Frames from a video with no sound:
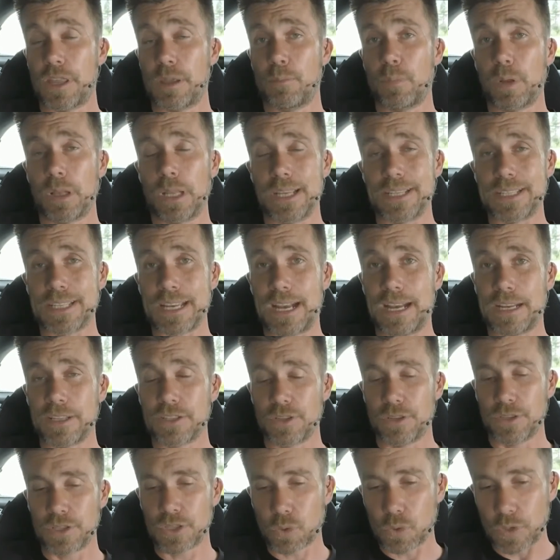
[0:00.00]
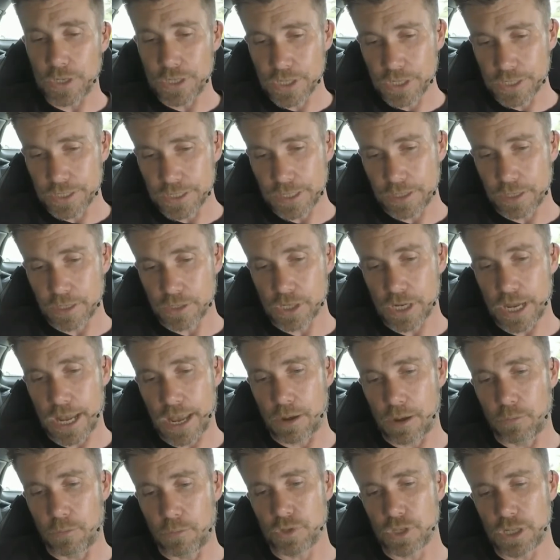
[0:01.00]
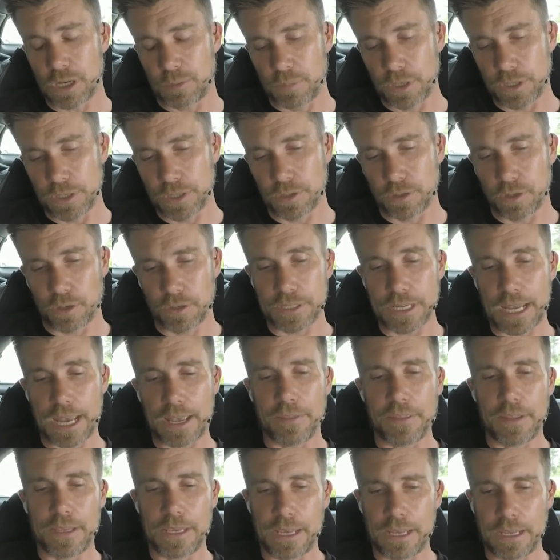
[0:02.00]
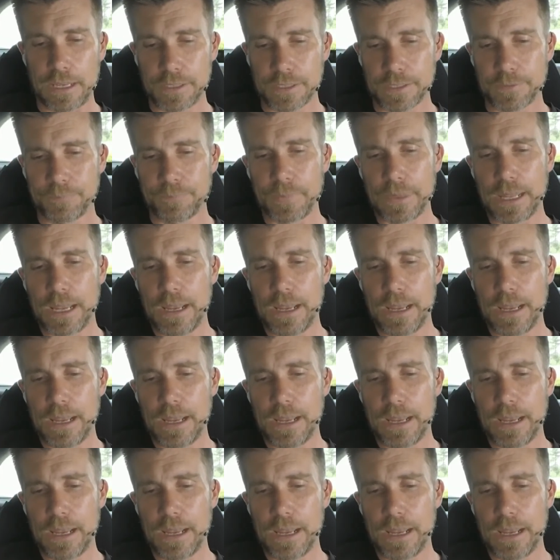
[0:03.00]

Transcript: then please ask those questions in the chat and we'll jump into those at the end.